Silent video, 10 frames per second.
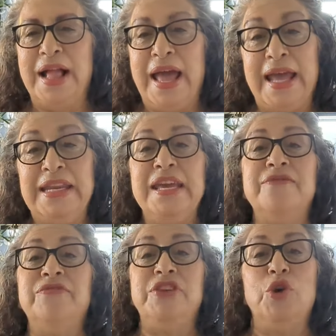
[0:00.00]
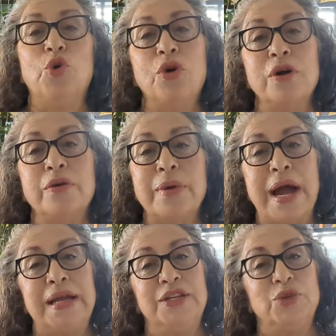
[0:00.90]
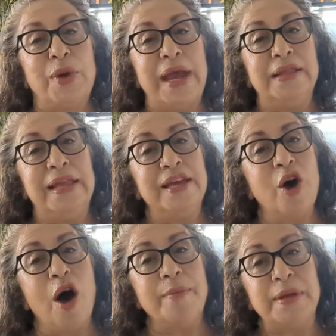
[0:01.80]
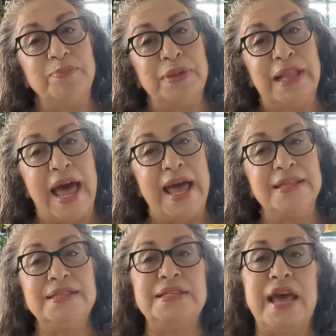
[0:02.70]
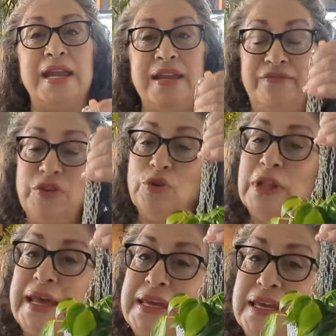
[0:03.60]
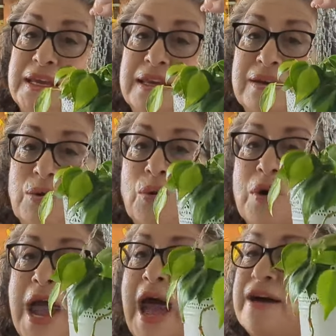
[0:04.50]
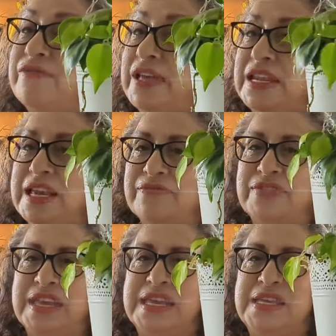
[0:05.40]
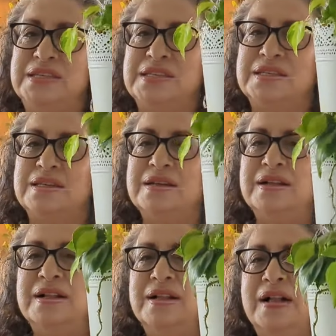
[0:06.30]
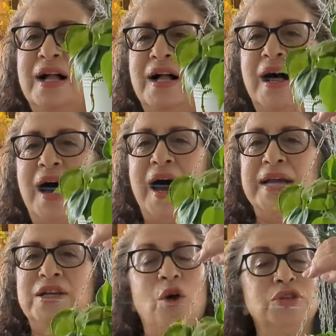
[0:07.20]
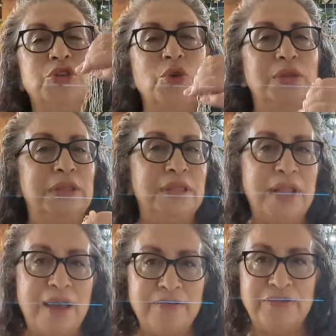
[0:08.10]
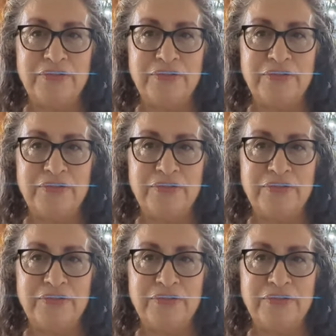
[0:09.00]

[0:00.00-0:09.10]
any of your trailing common plants, and if you like or have any of these. I'd also love